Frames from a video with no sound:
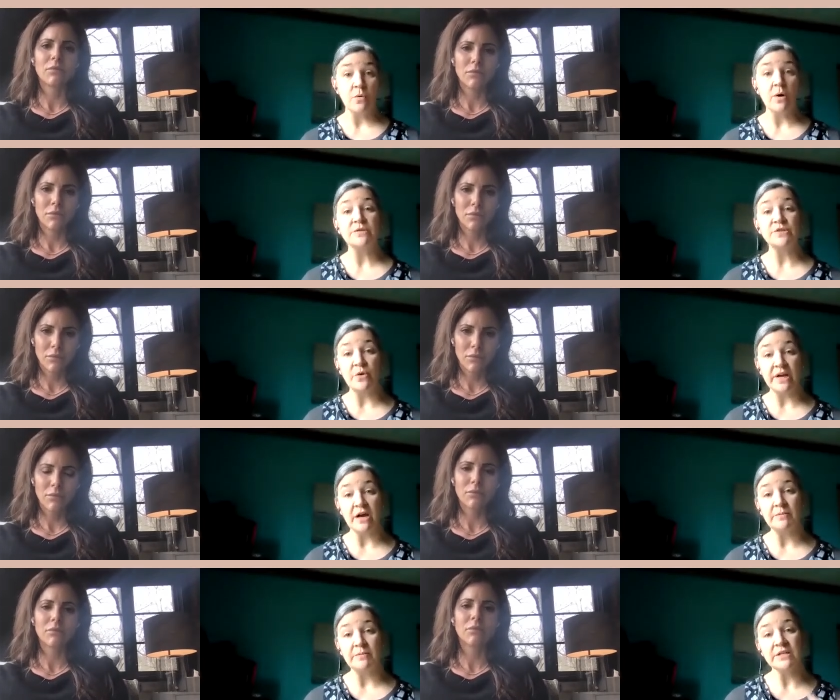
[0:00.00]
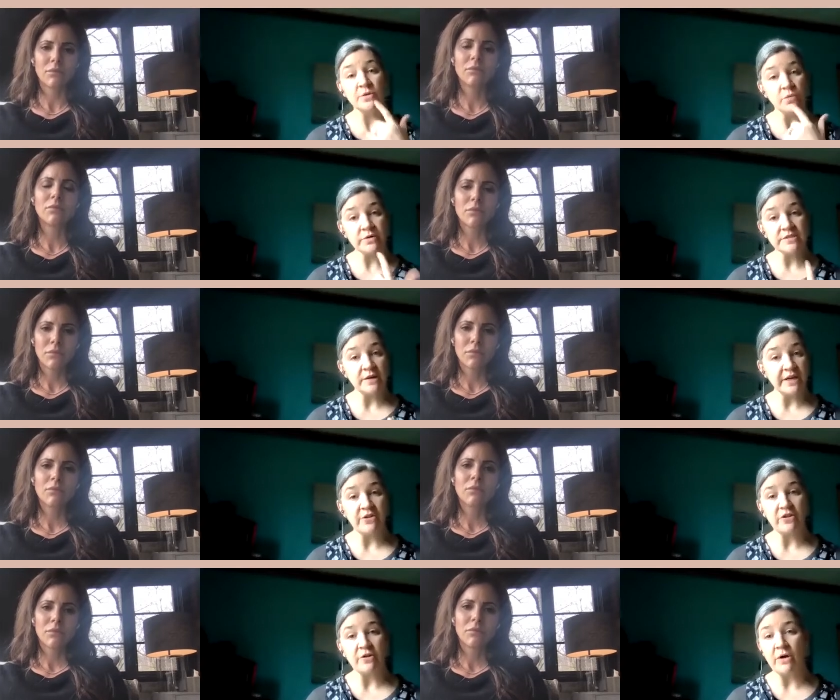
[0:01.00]
Speaker 1: what was going on because the words
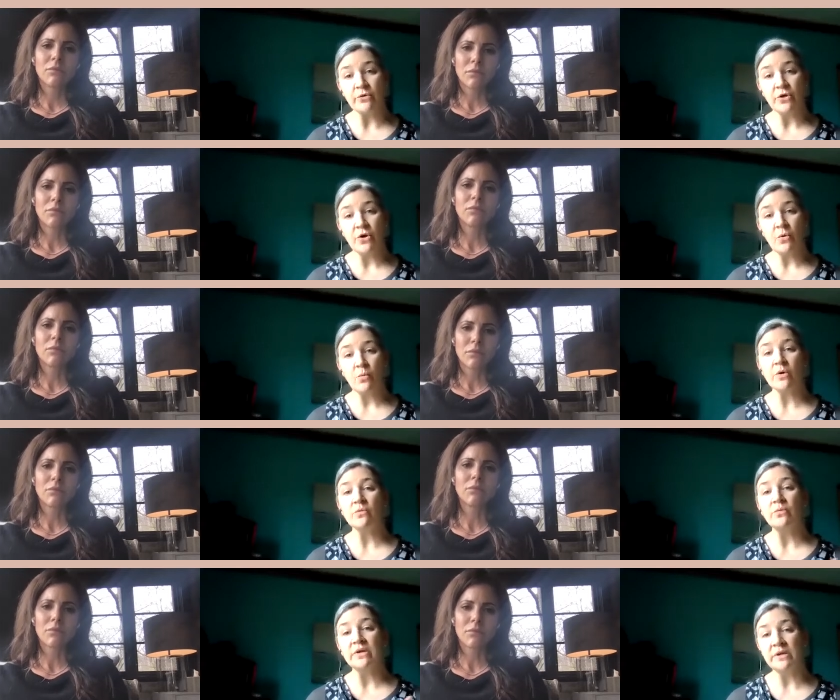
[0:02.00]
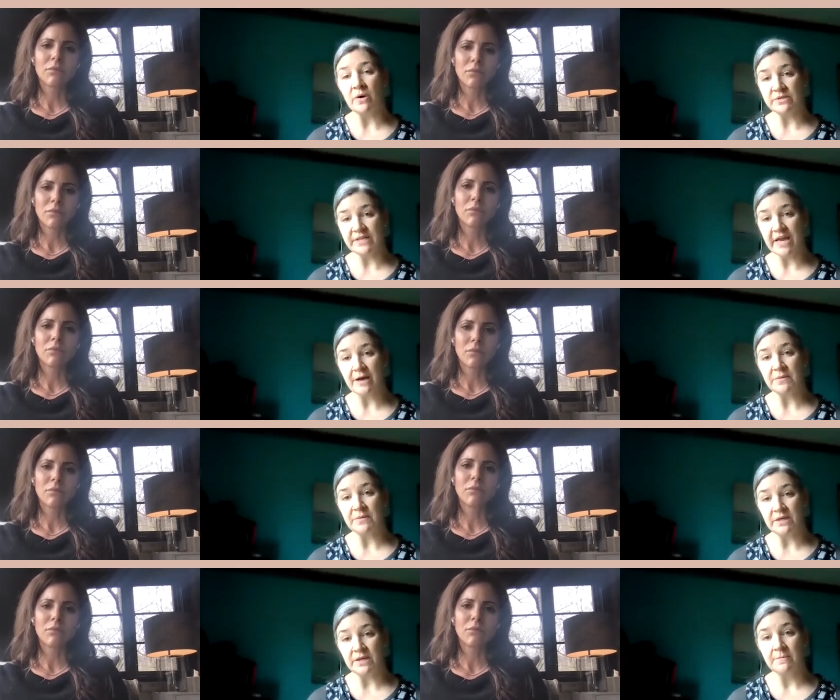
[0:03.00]
coming out of their mouth weren't really what was
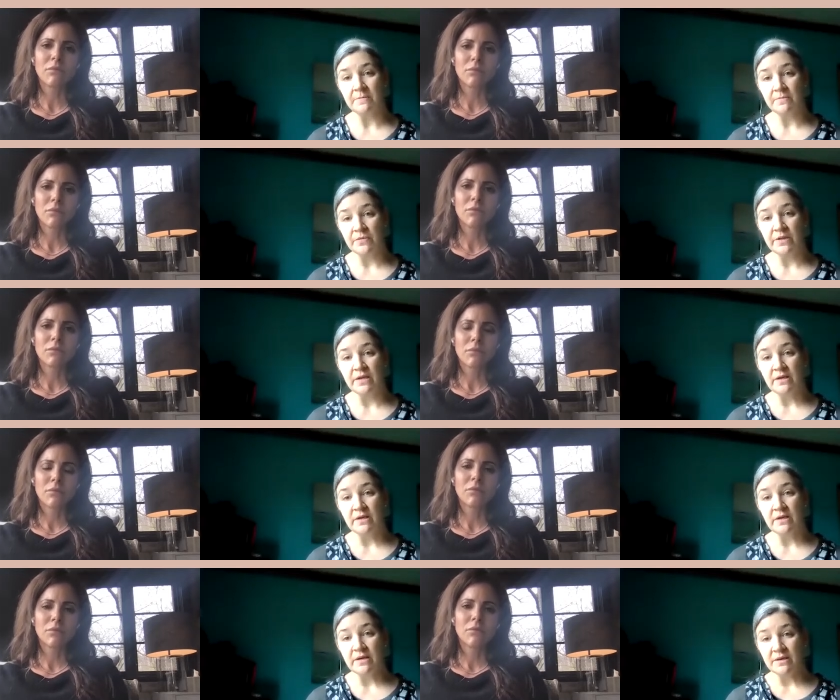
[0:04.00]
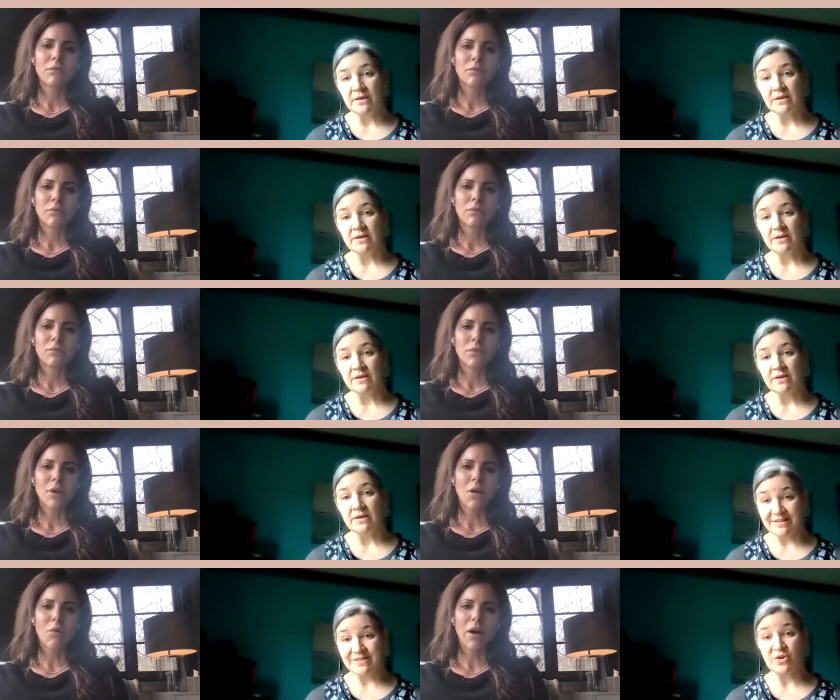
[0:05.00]
happening right?
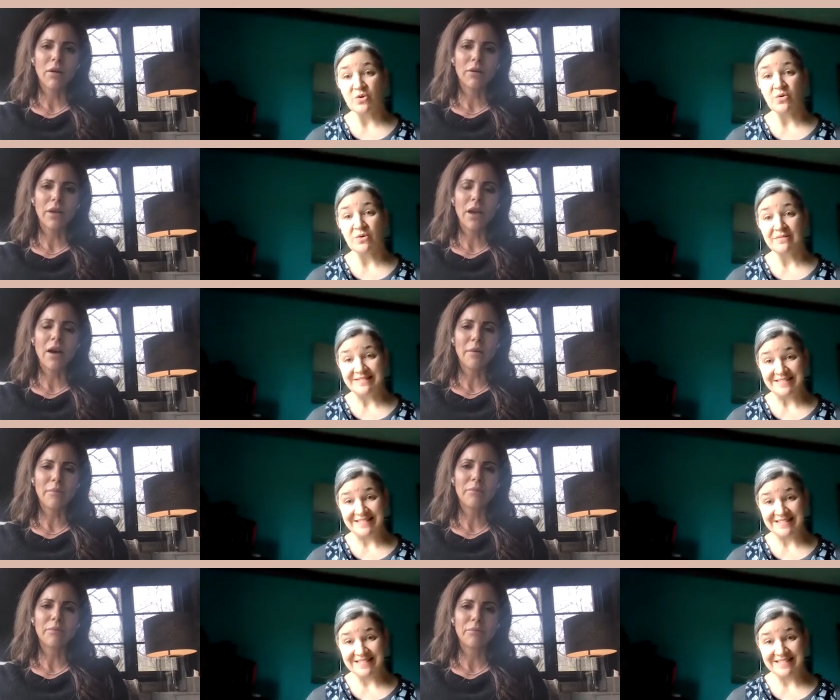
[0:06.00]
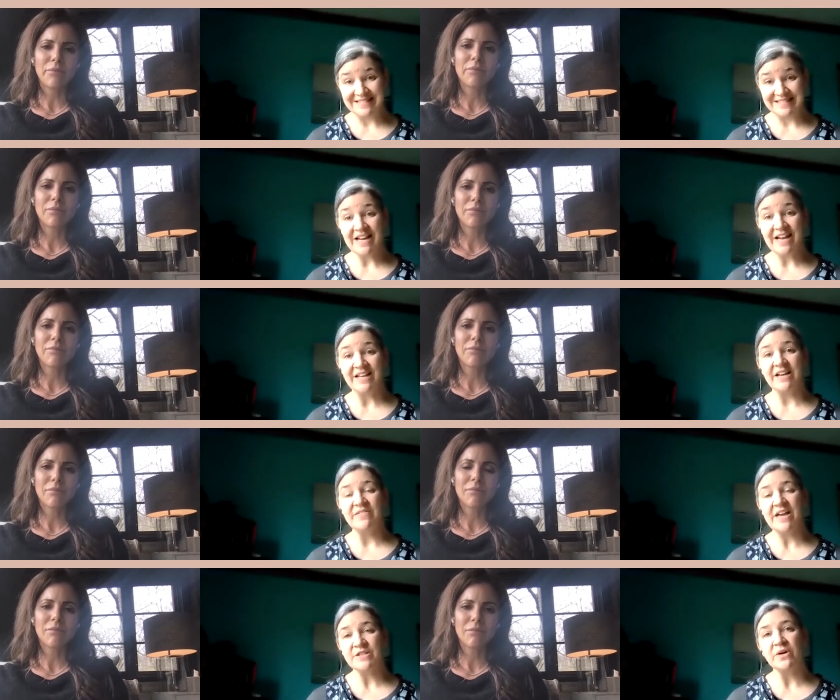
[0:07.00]
Speaker 2: Oh, wow. Yeah.
Speaker 1: I,
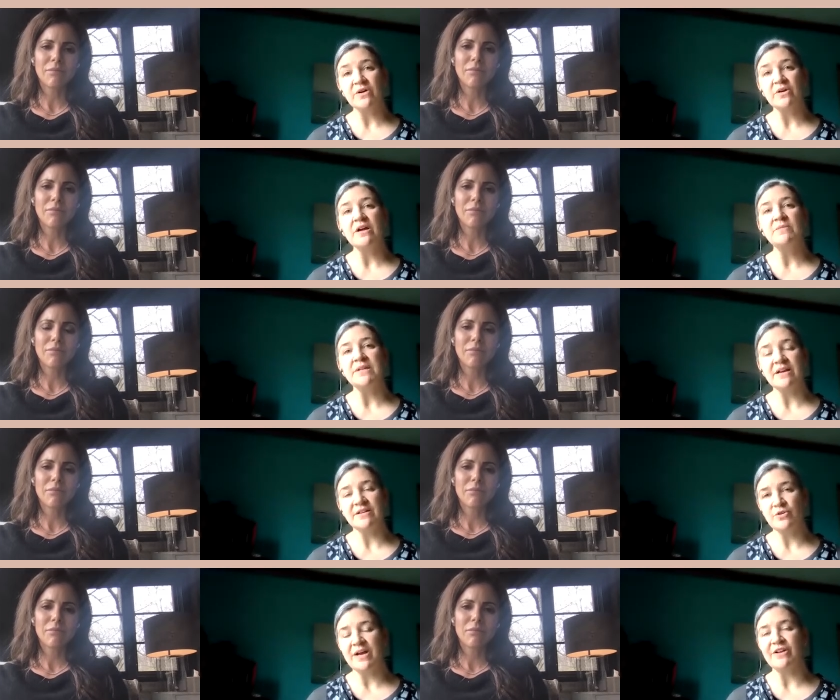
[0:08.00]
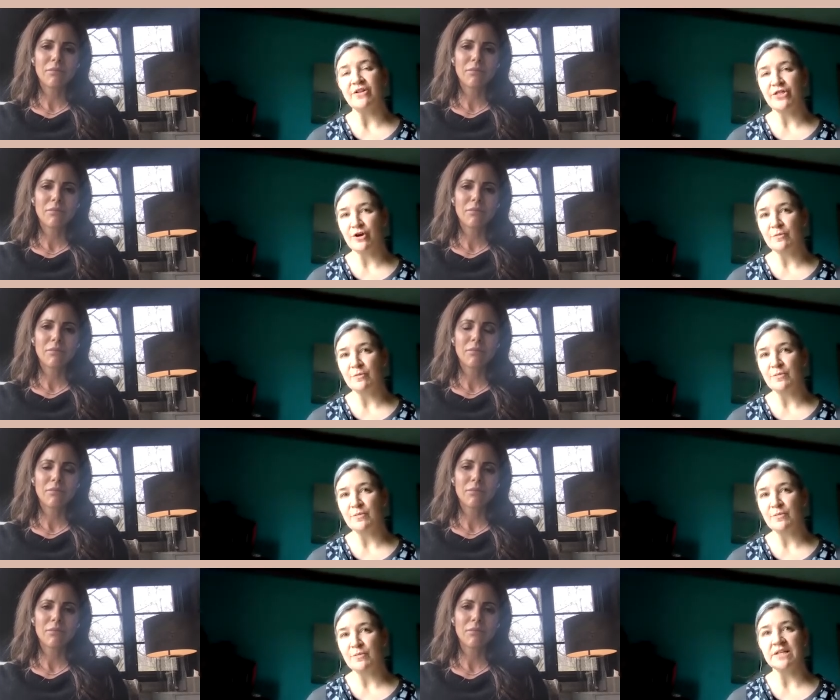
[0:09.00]
and that's where, I mean, you know, I had a therapist
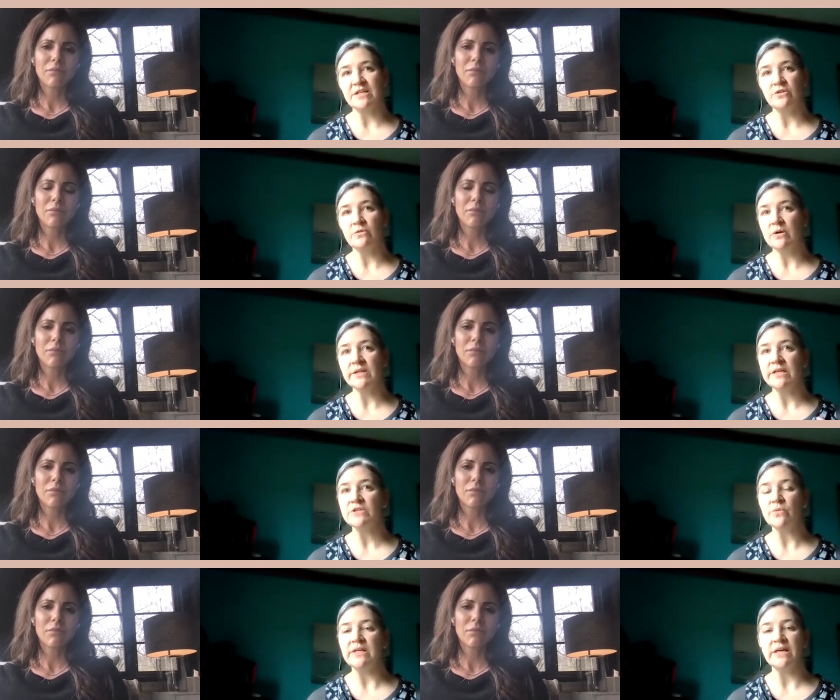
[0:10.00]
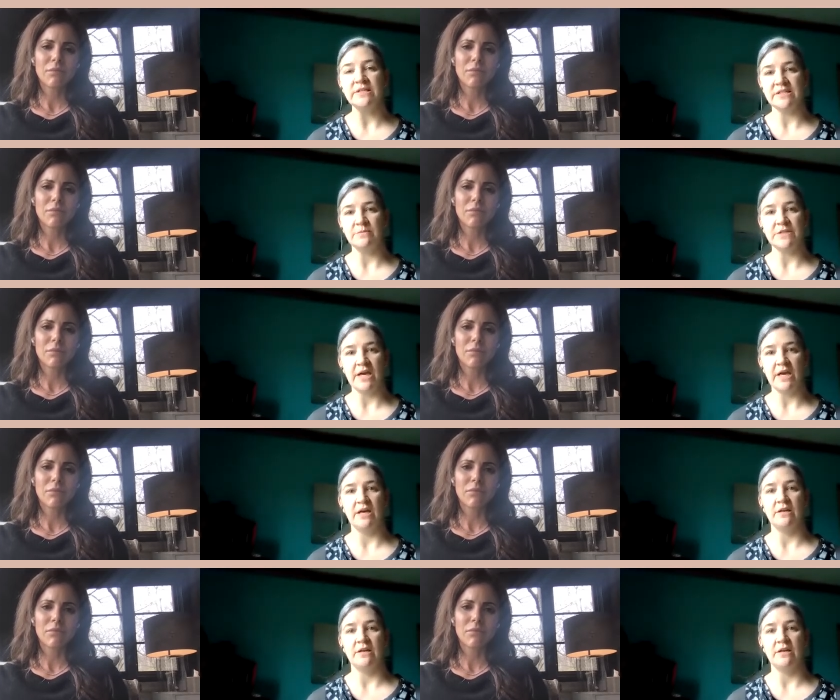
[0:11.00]
once that said, you are like 29 steps ahead